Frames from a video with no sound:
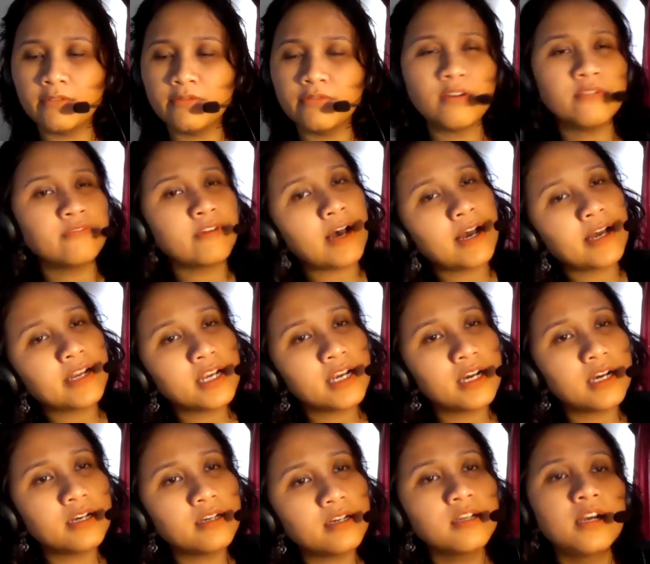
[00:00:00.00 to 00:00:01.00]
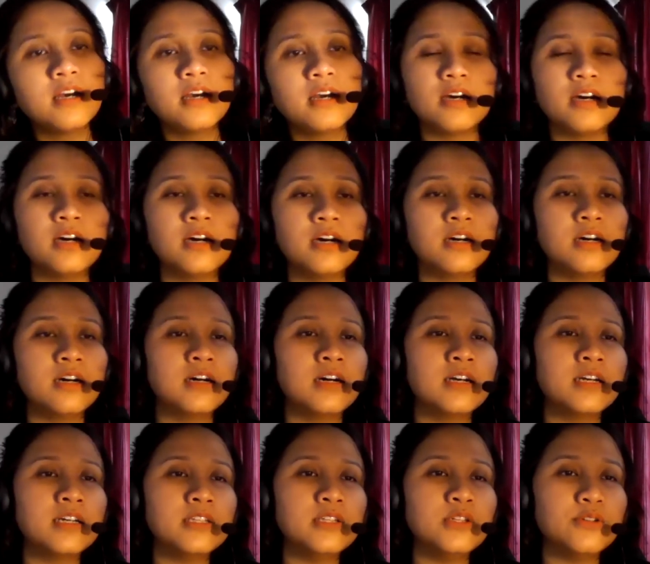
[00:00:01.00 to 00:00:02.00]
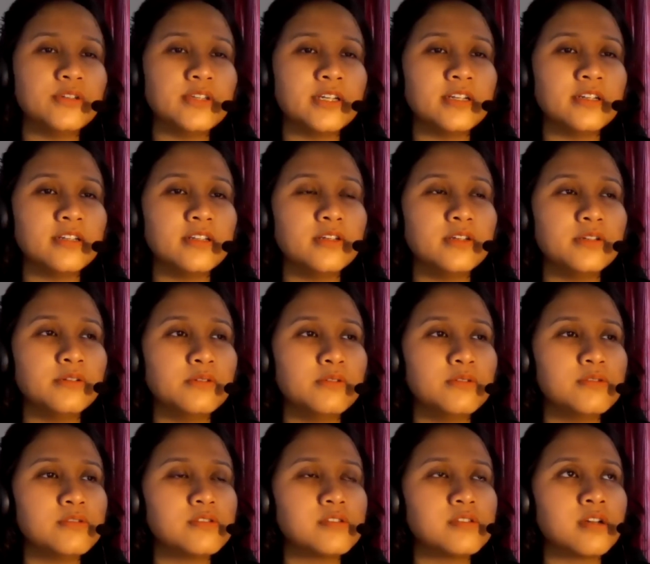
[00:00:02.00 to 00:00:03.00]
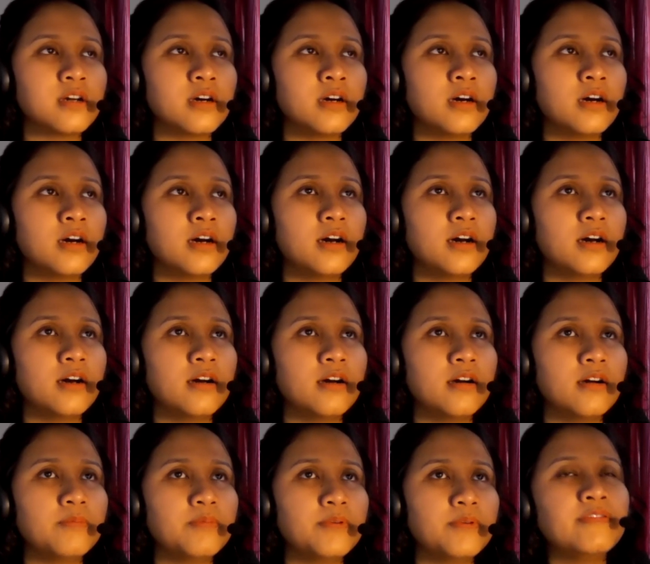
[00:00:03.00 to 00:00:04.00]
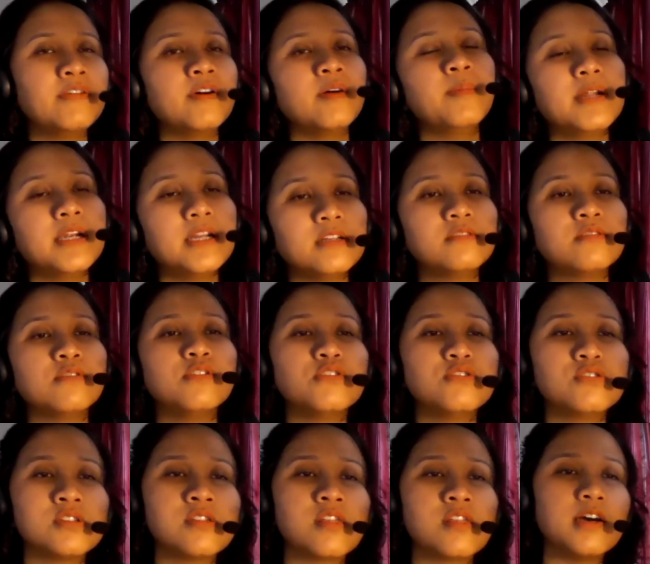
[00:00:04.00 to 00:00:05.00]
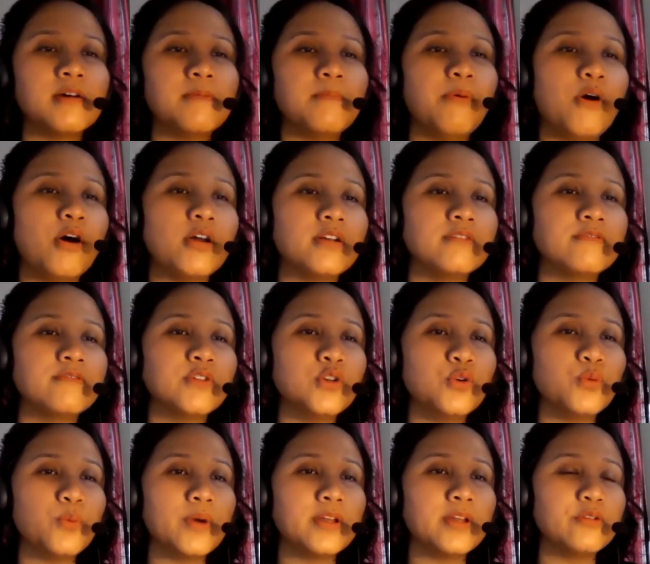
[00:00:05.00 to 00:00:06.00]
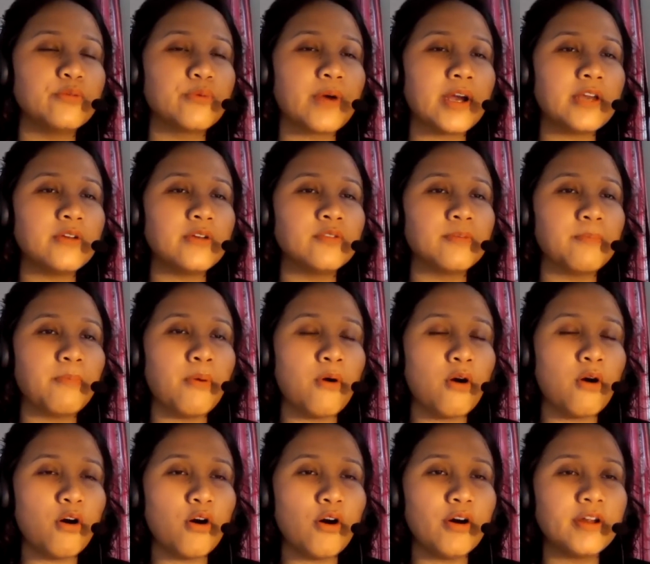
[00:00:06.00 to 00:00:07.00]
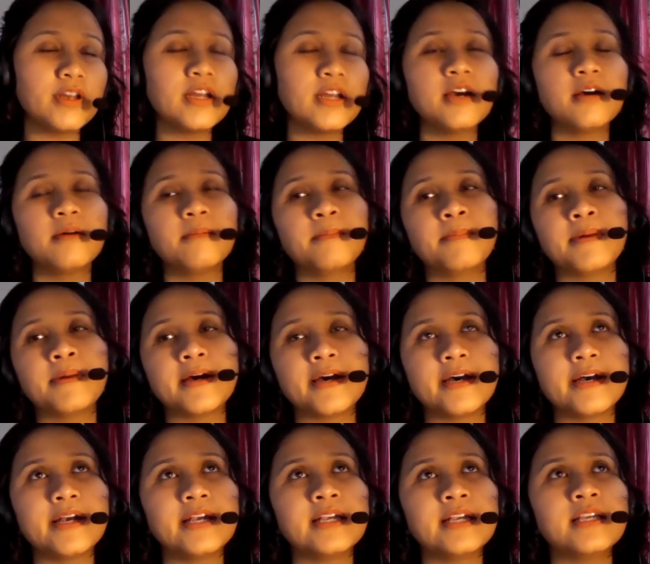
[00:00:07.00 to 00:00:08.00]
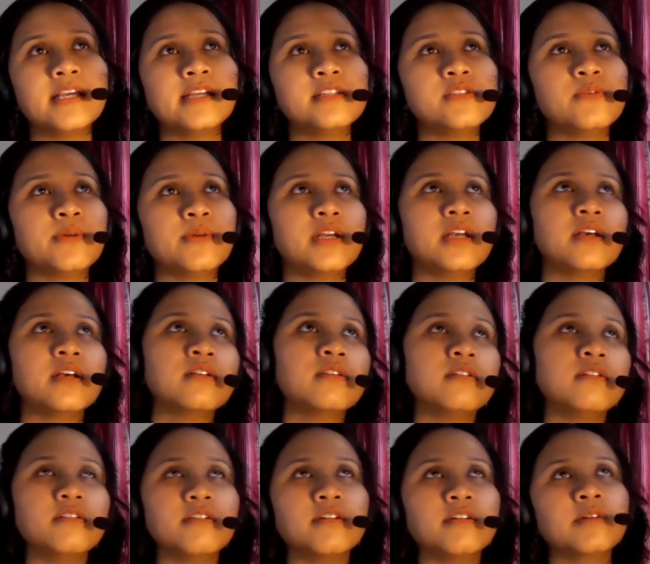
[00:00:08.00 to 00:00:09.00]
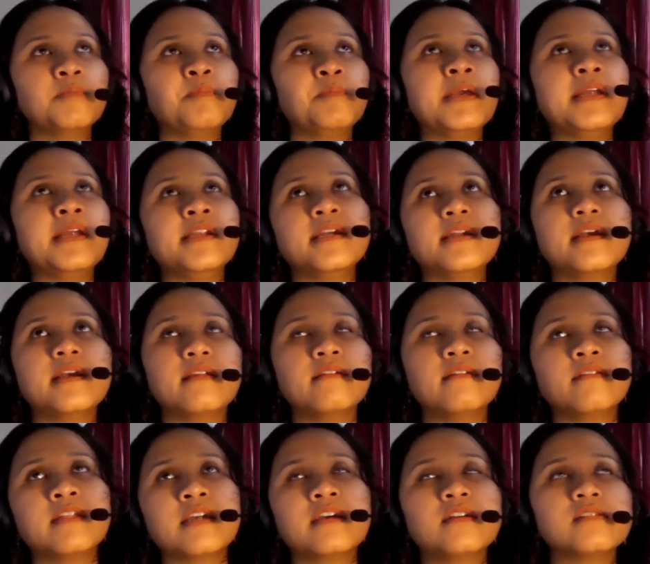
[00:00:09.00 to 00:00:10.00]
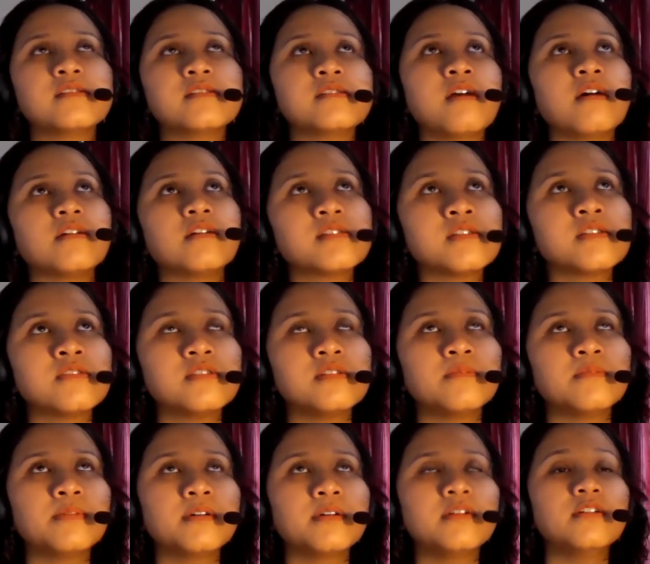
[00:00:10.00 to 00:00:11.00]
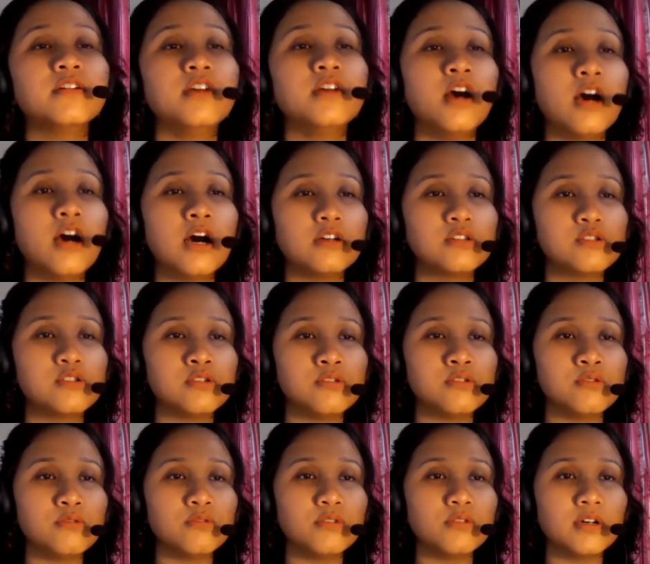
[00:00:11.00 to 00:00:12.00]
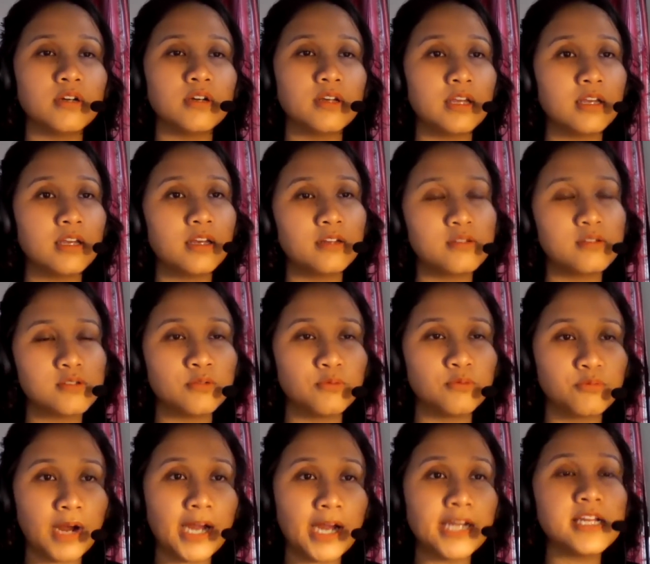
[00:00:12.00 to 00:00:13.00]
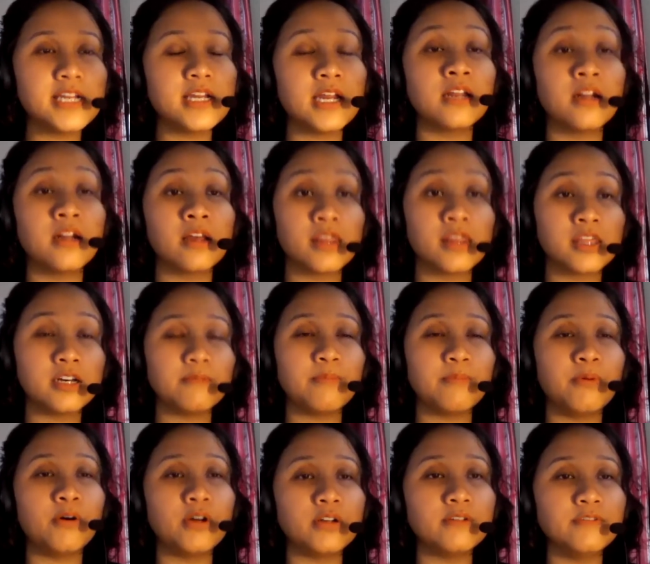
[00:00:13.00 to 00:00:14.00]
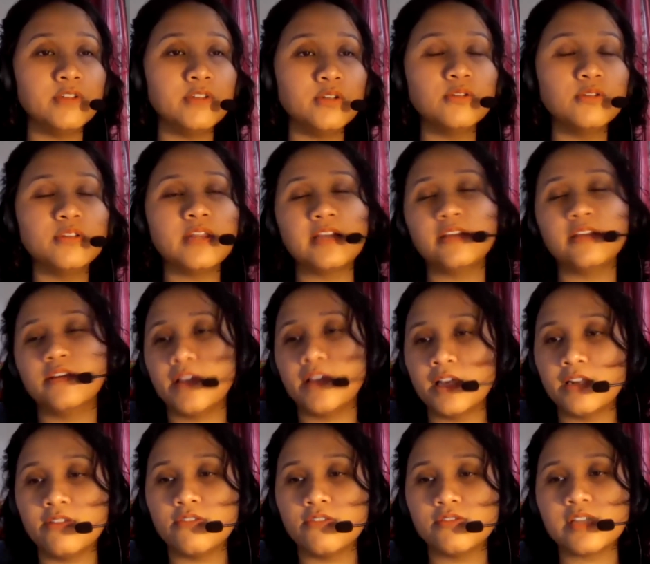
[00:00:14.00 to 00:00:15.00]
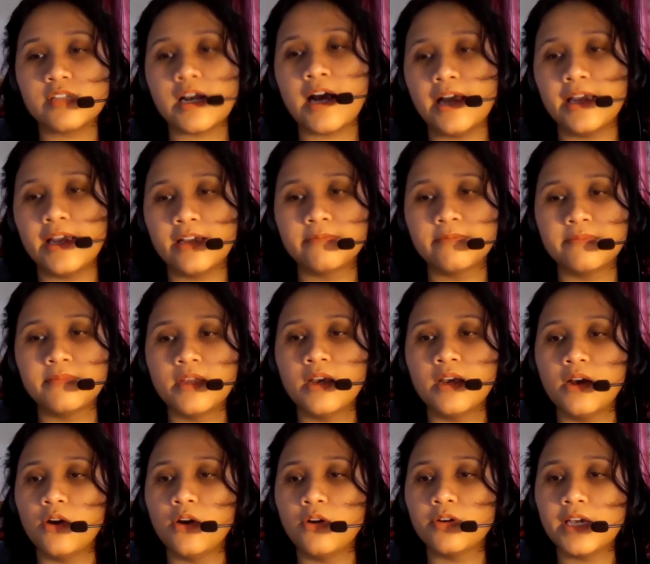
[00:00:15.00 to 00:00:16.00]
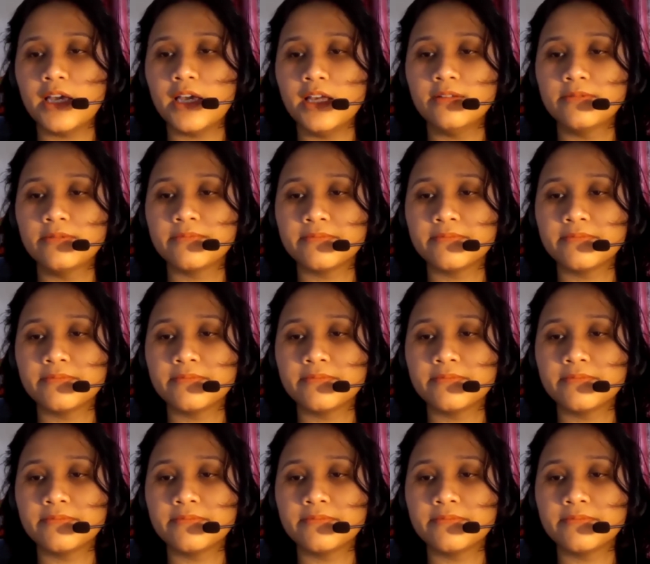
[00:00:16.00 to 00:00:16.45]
For Vanya, uh, you can use, uh, preferably to use third point of view when you write your report, but in case you want to include your opinion and you think it's not suitable to, uh, to write it in a third point of view, then you can use I. Okay?